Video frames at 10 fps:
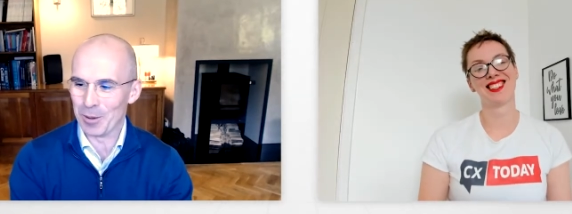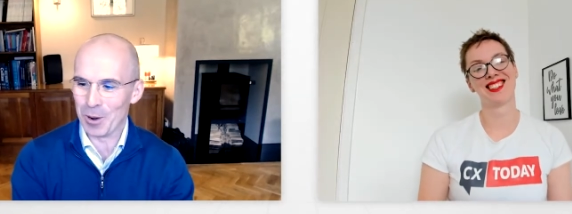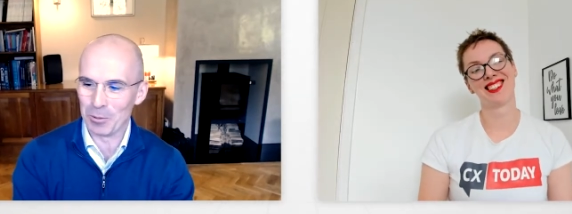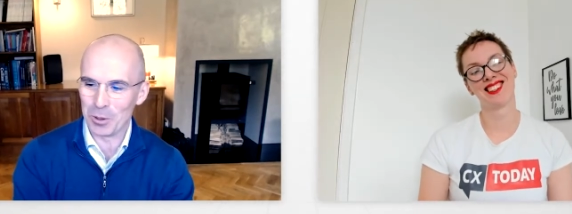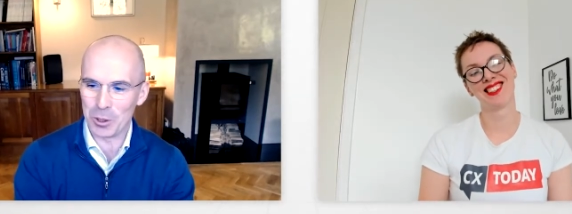
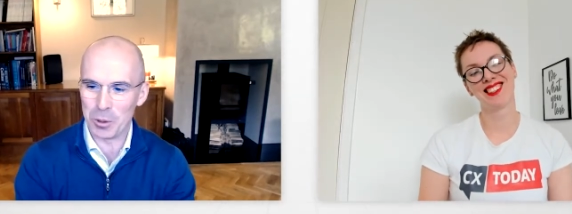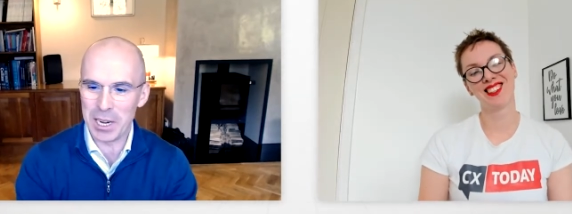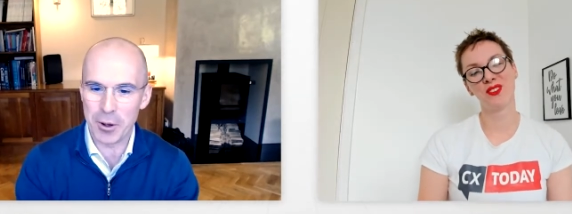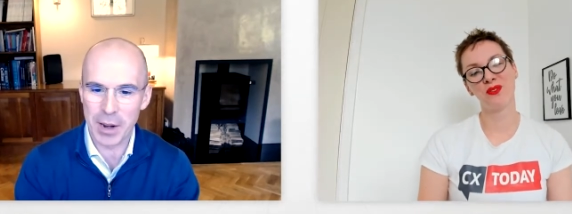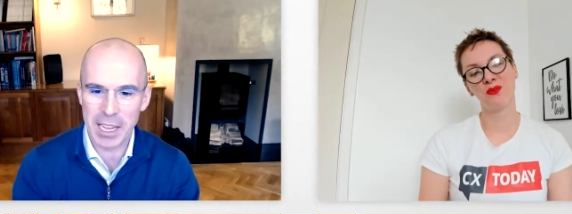Speaker 1: Well,
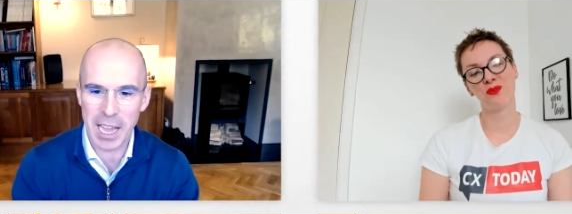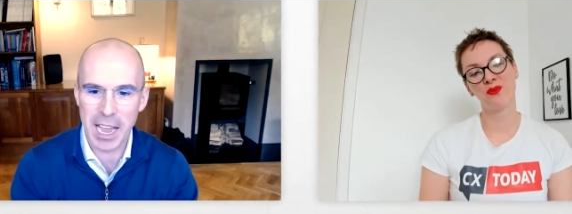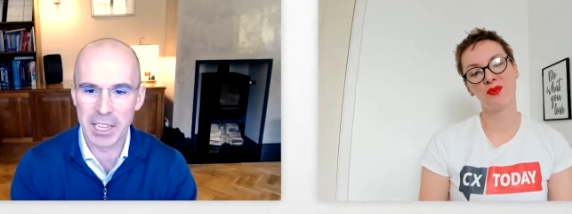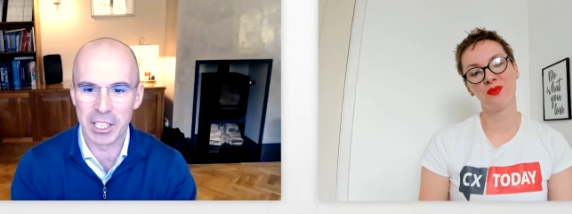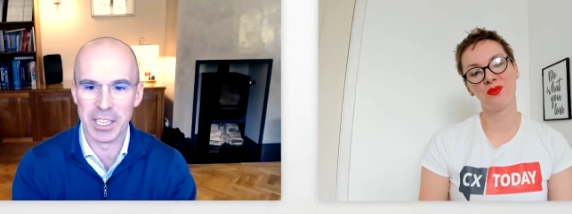Twilio
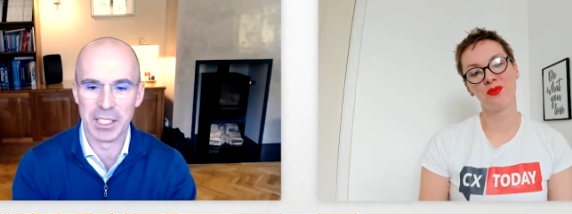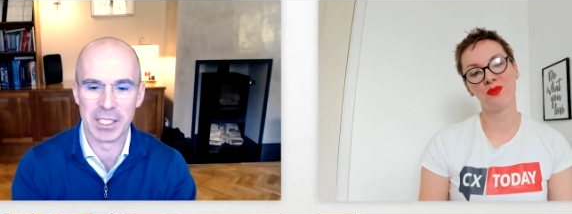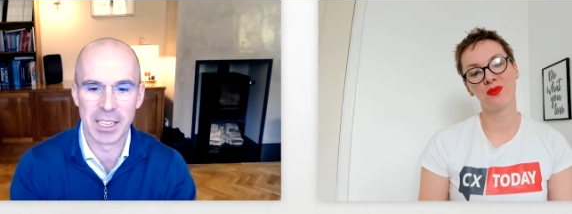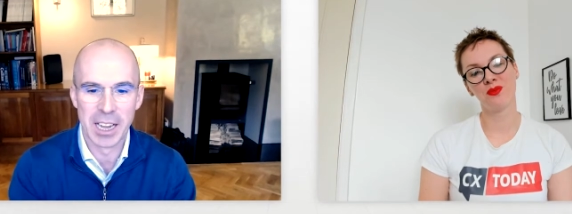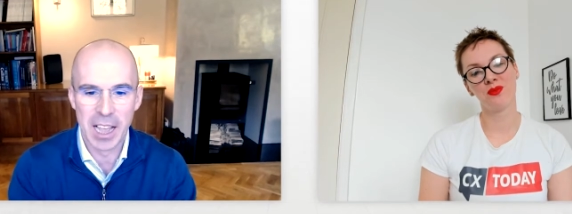Engage
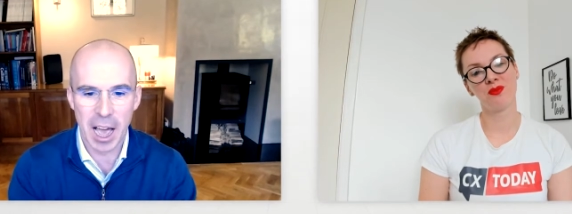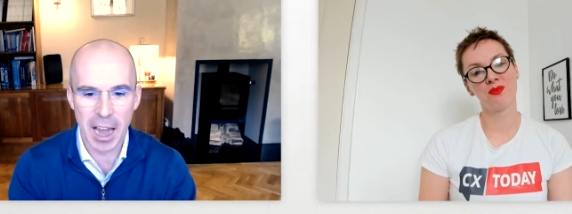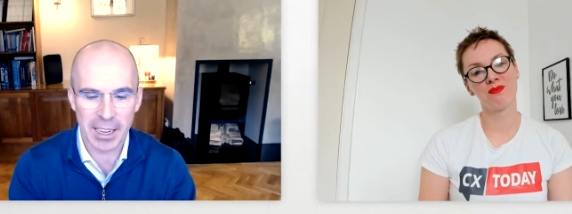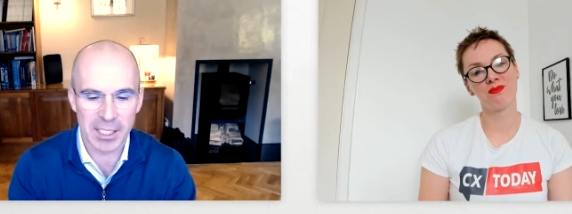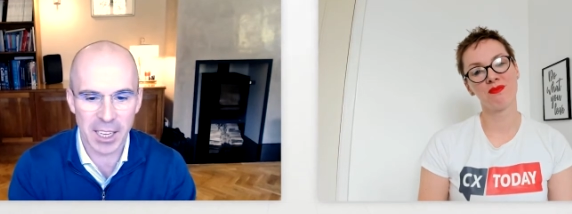is an
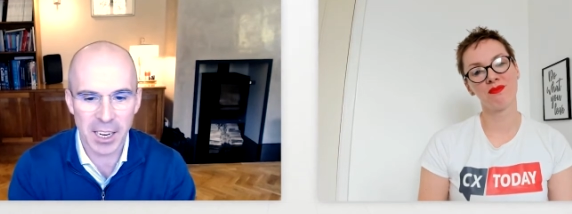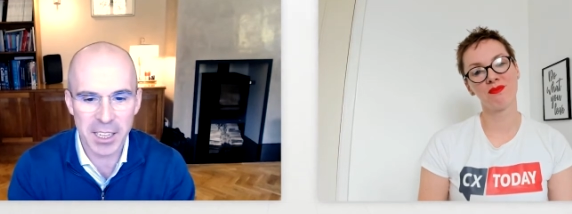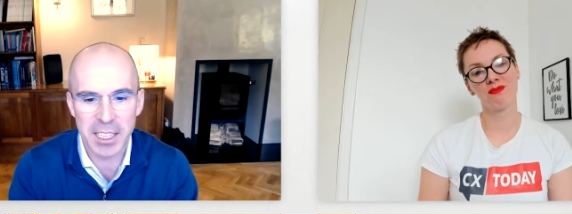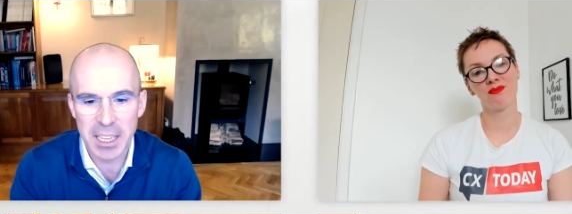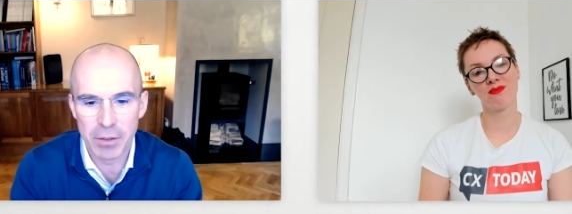
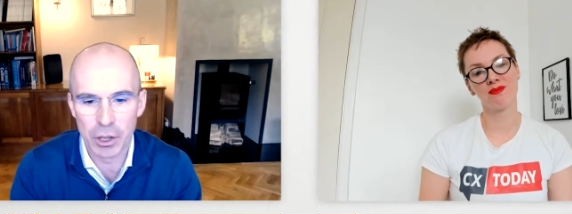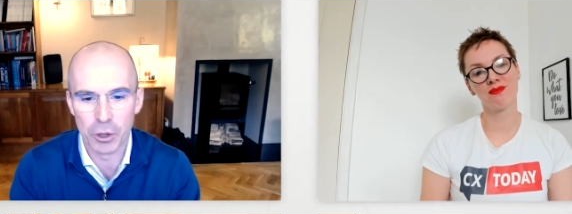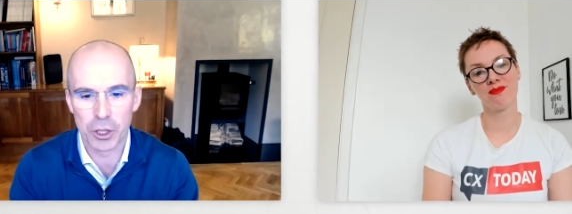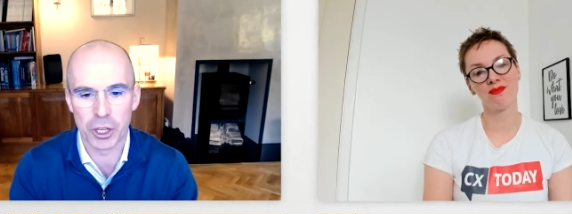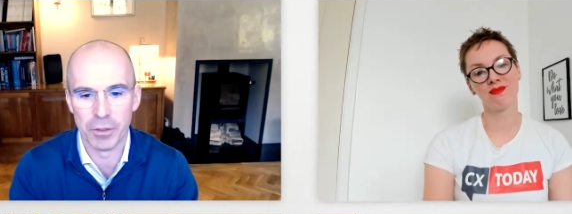exciting
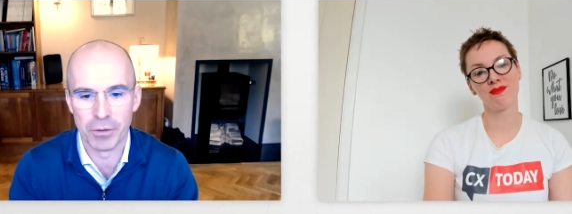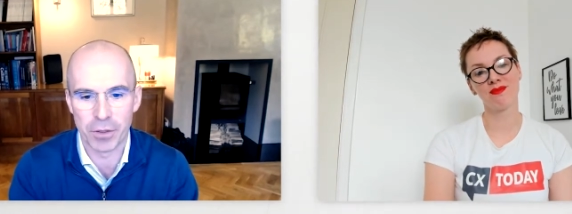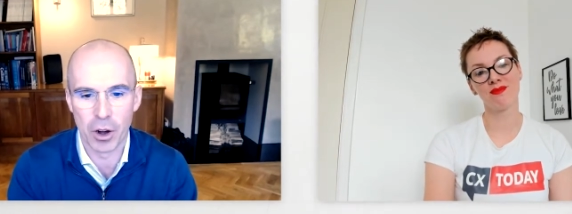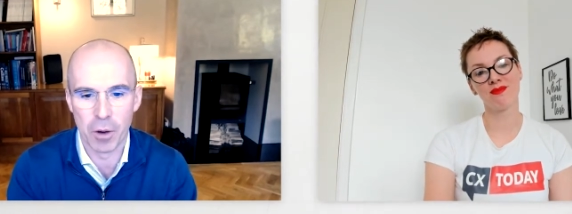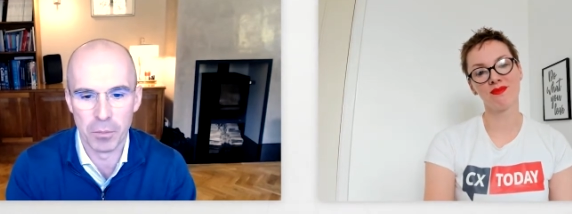evolution
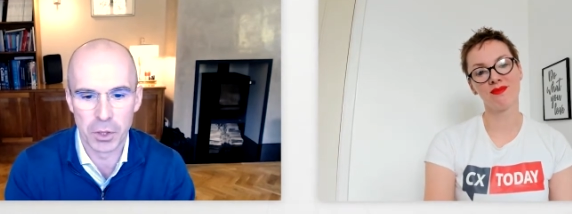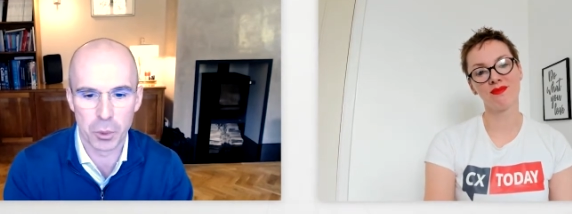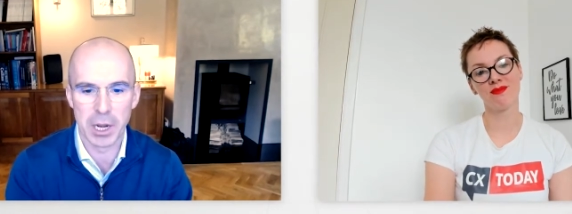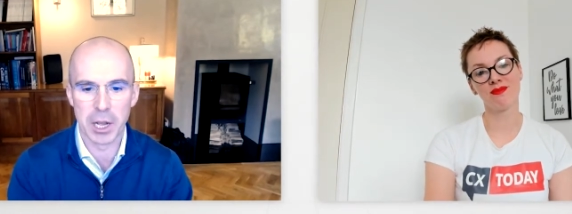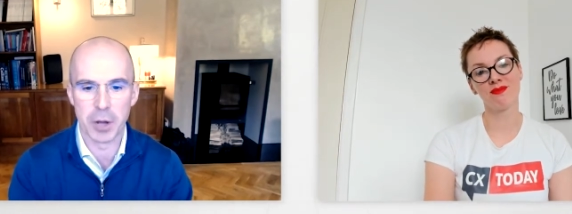from
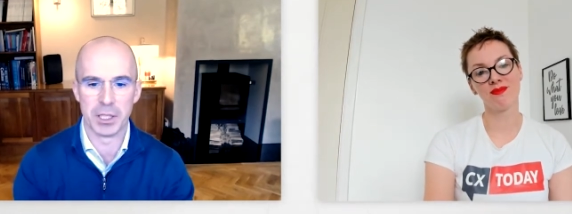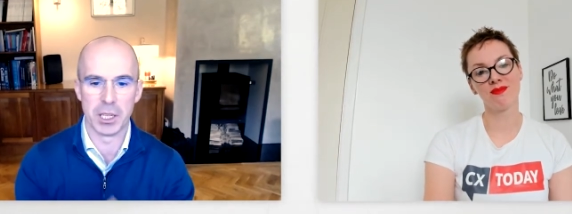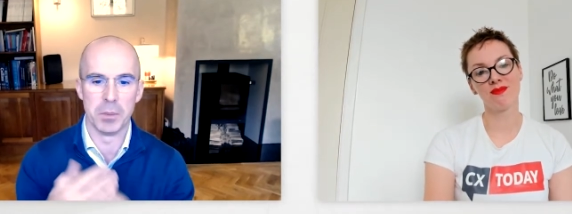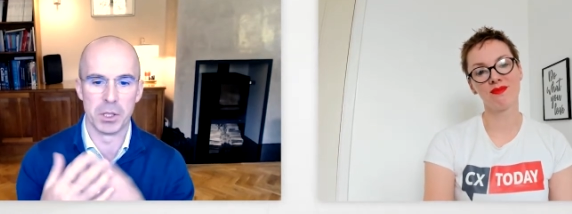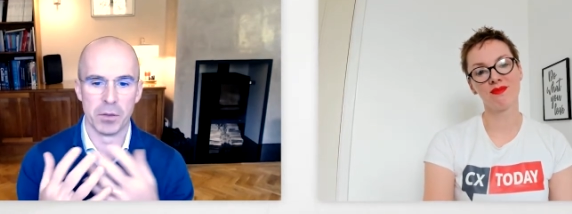Twilio in
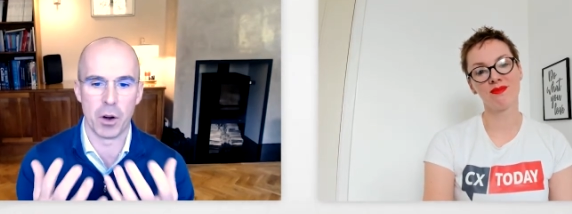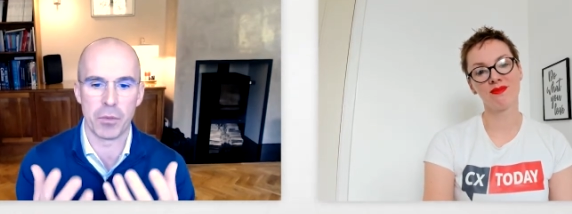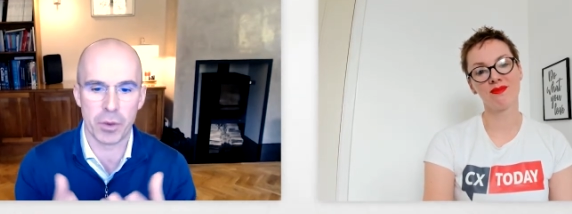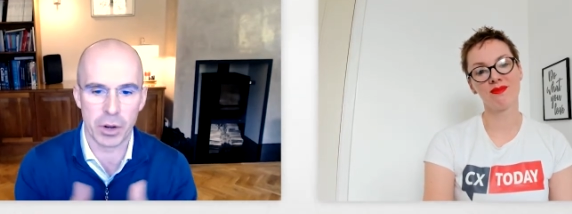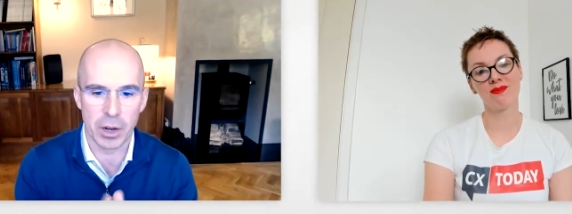terms of
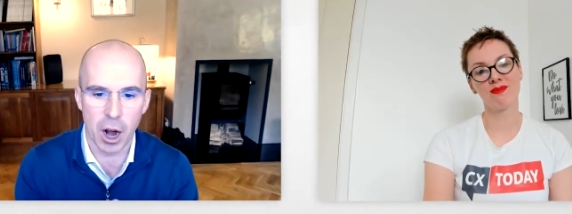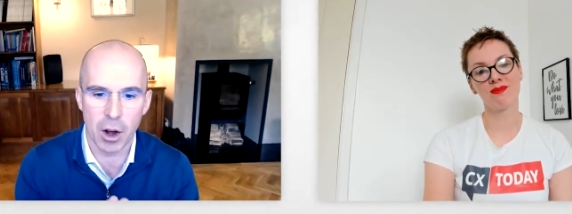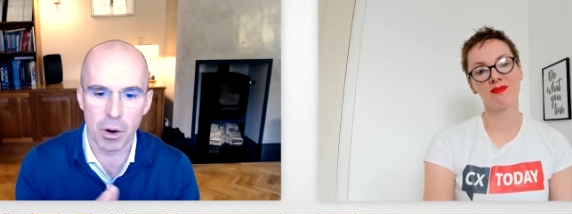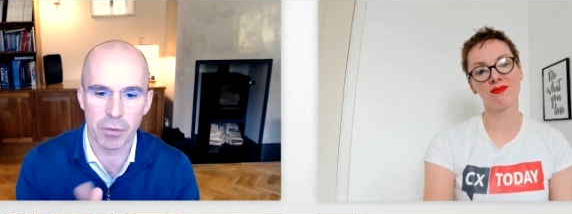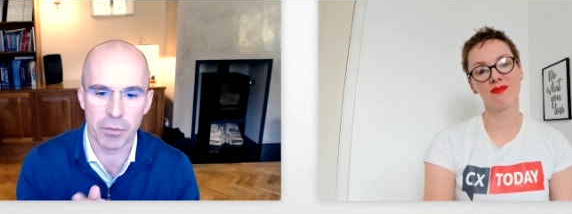offer,
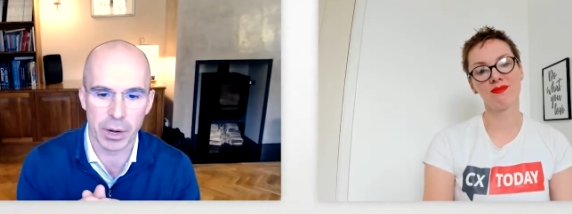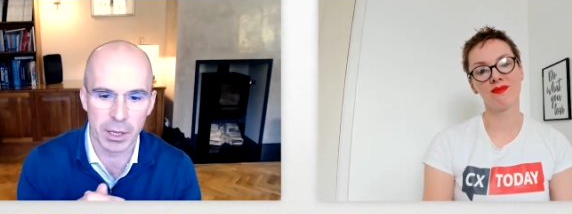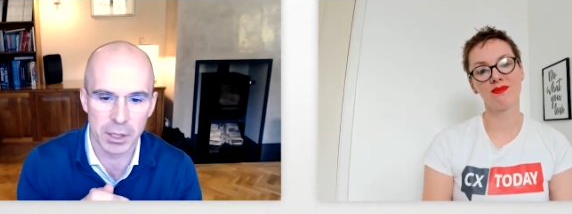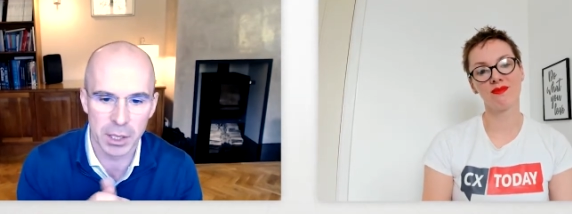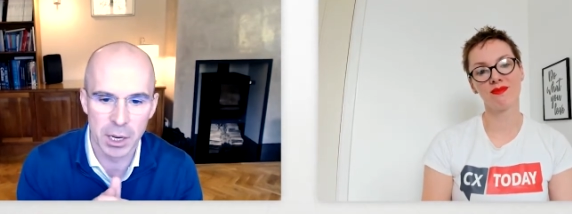our
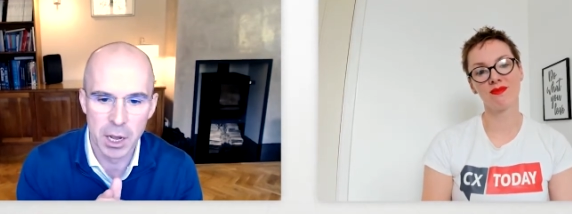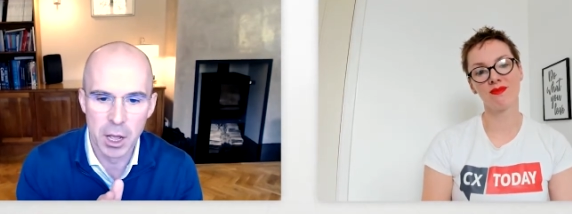offerings.